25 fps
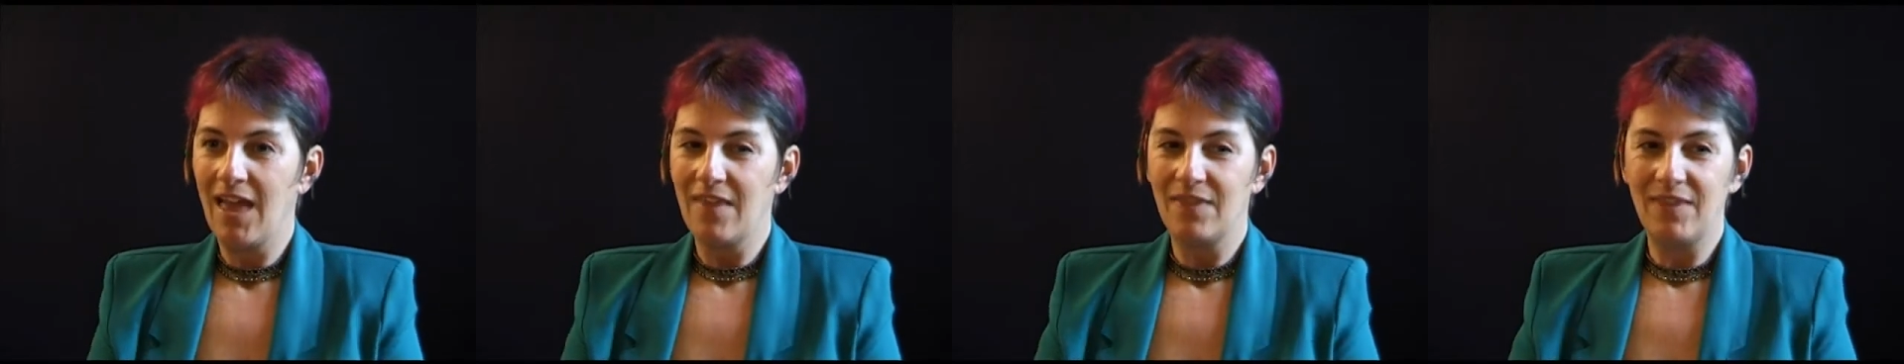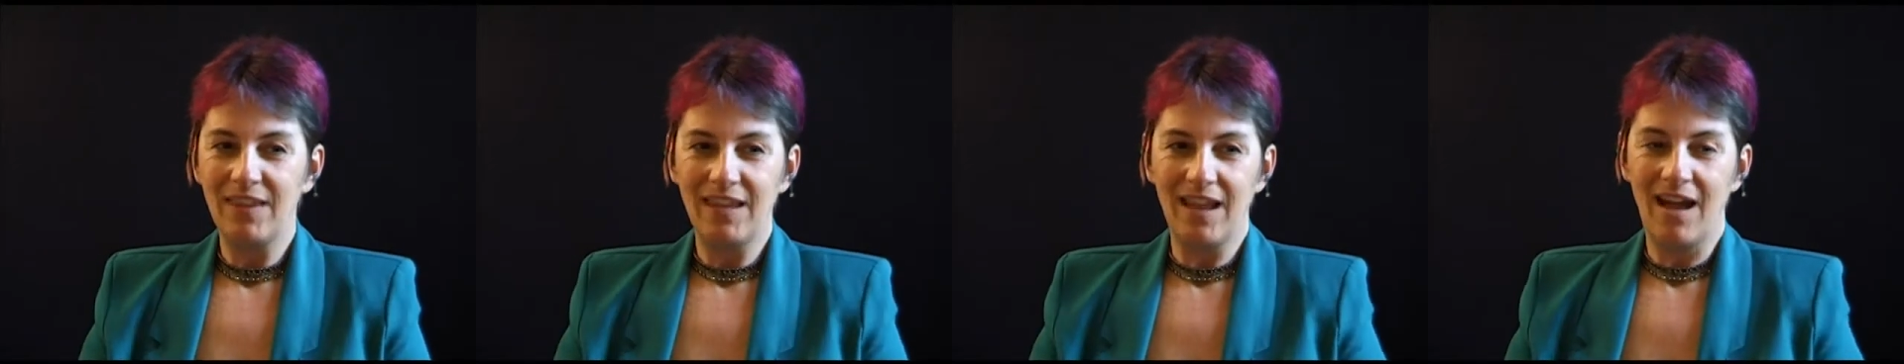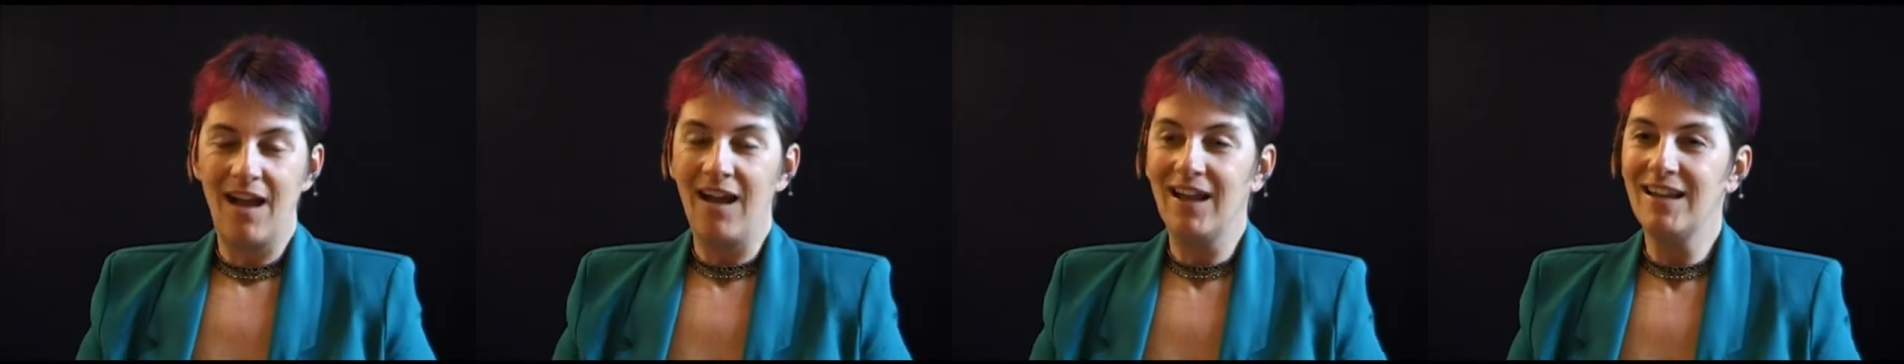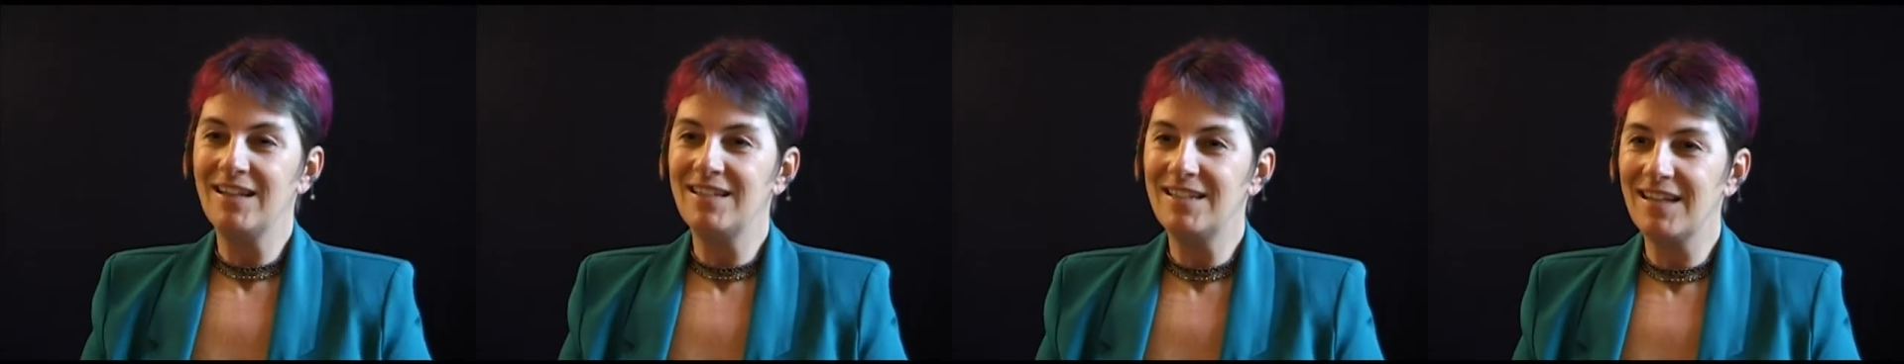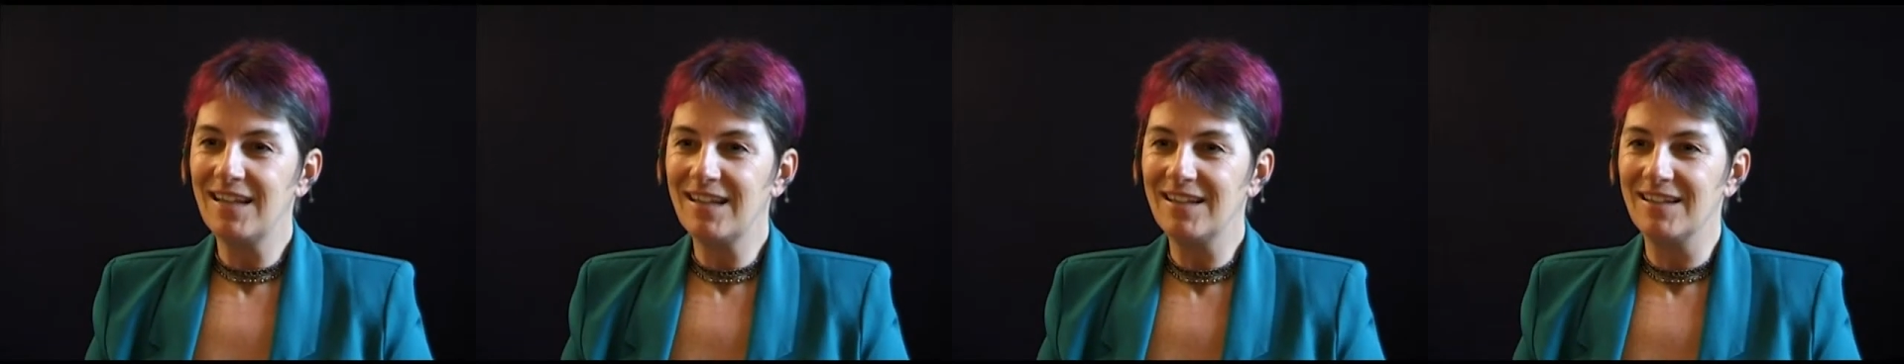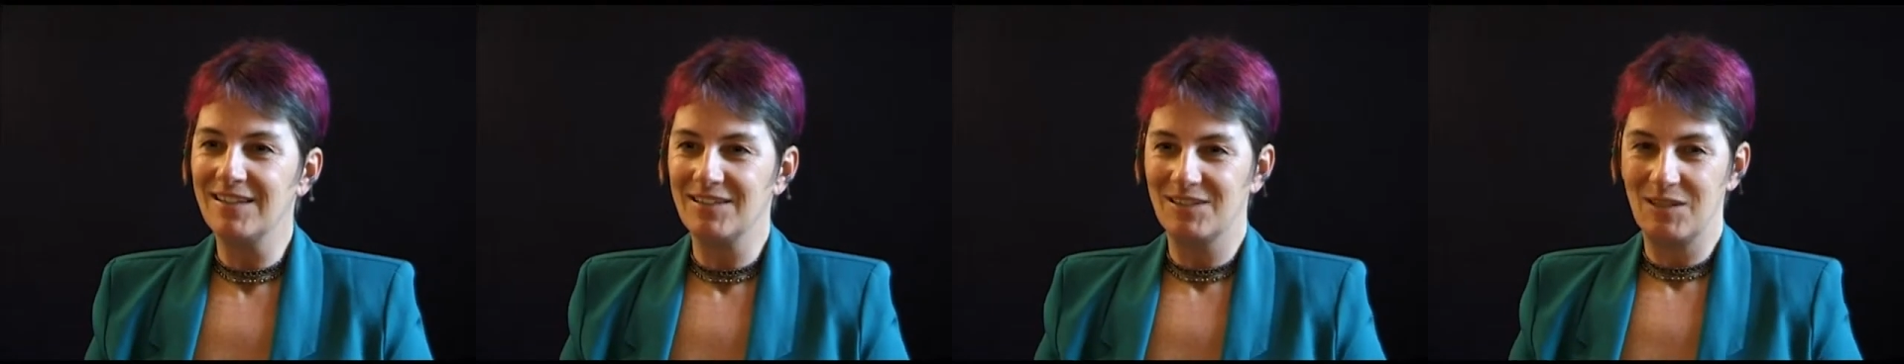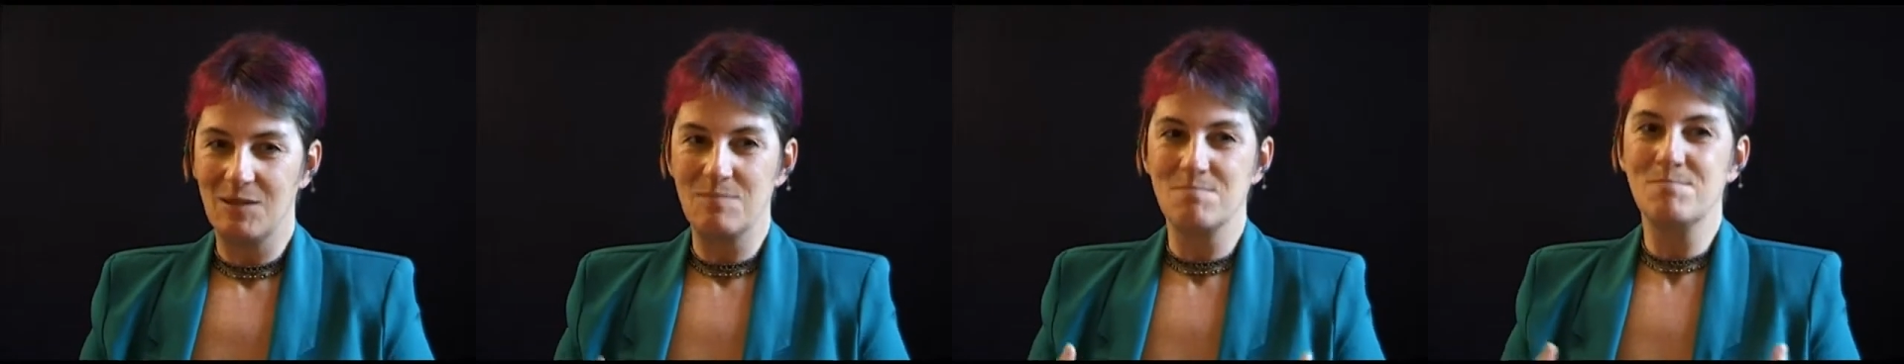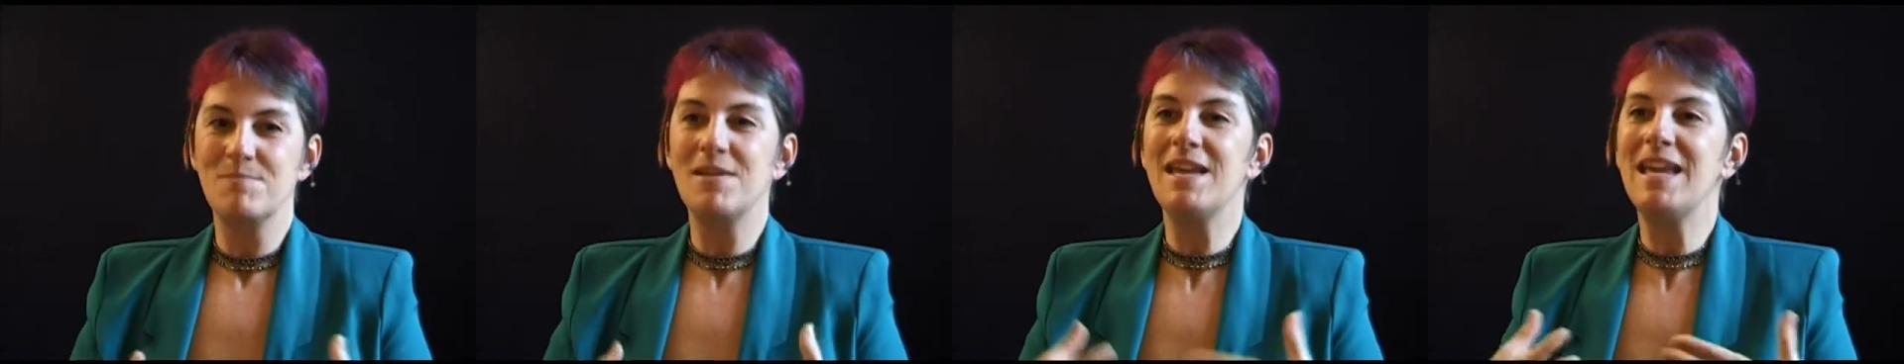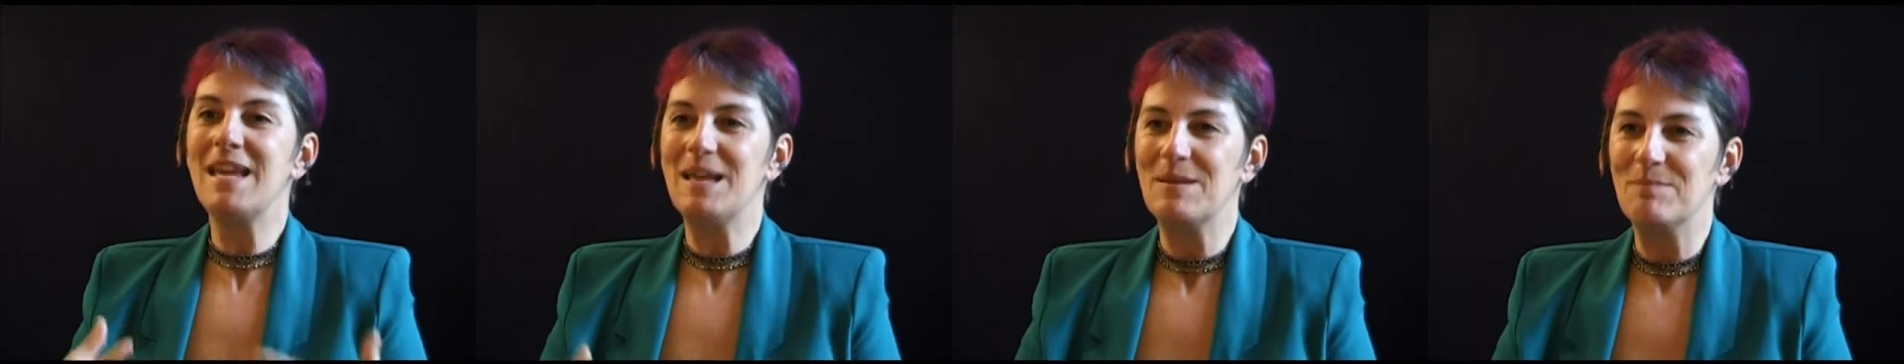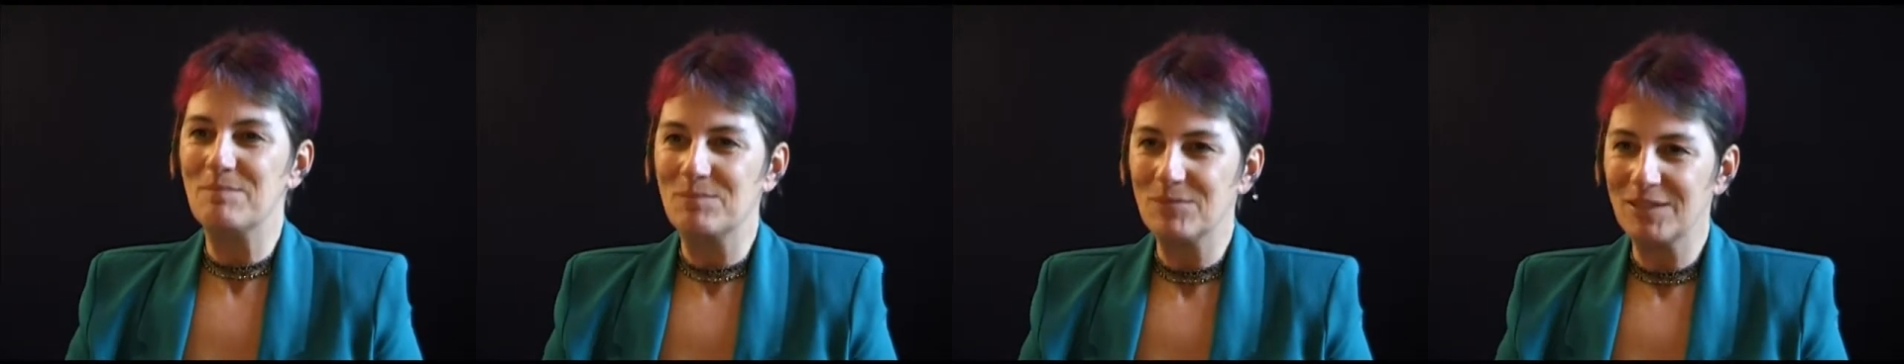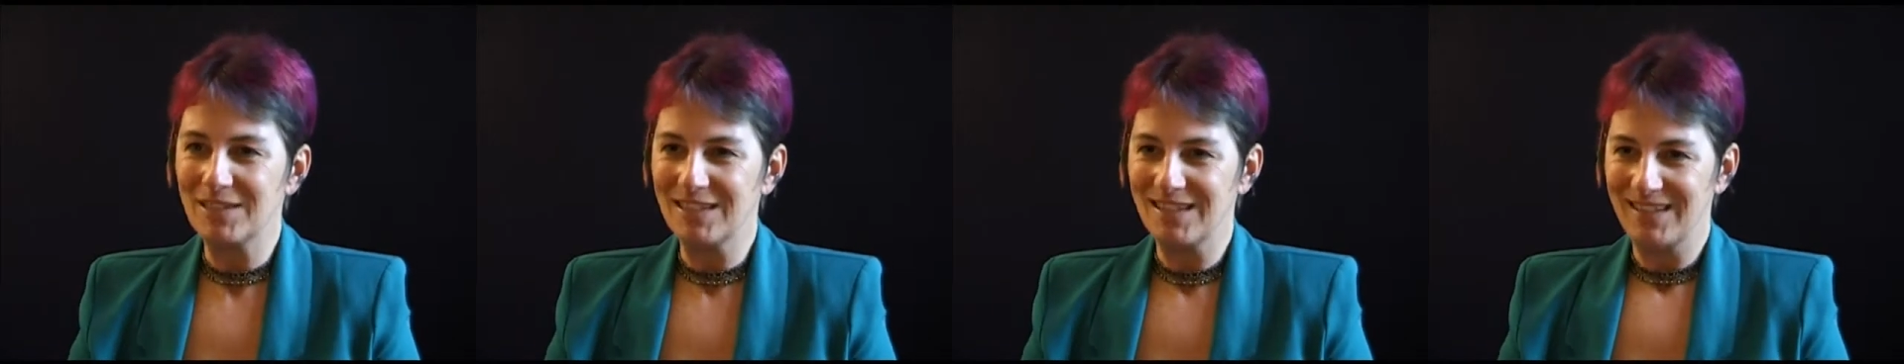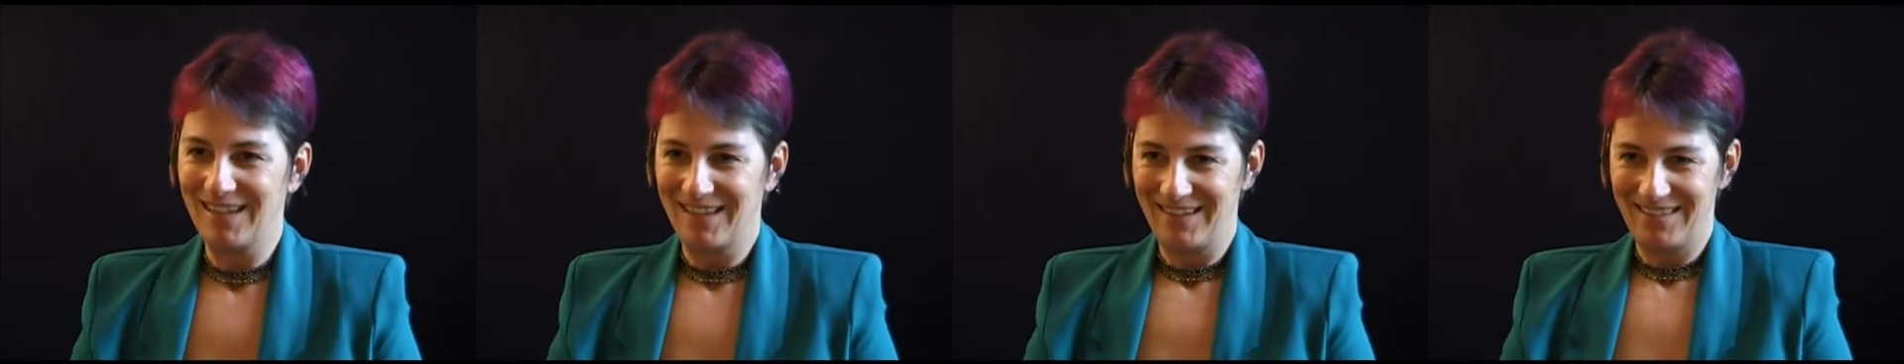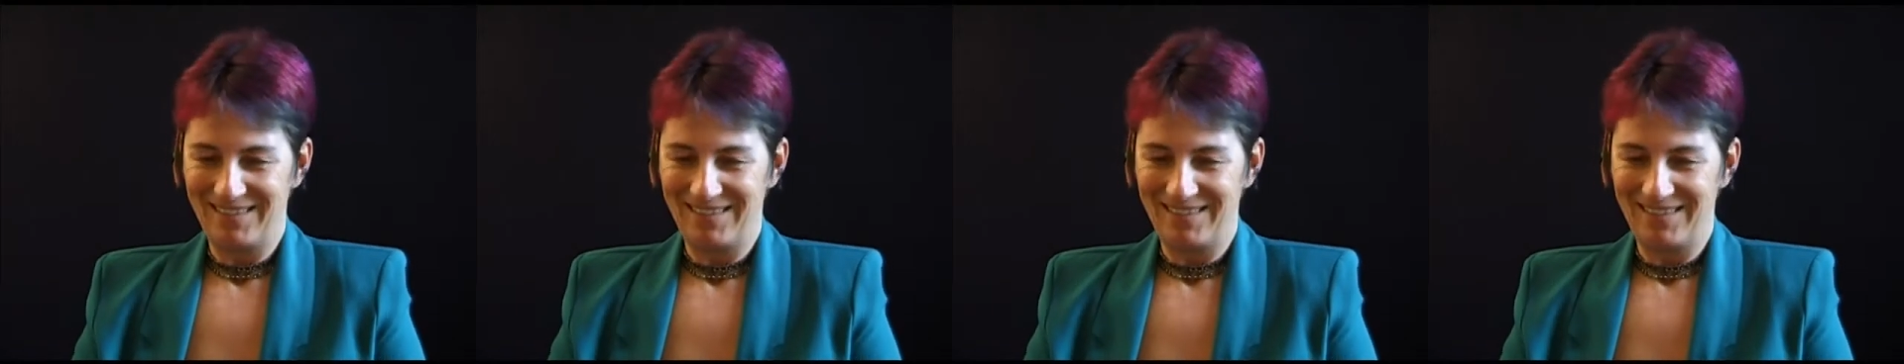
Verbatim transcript: The ideas, the memes,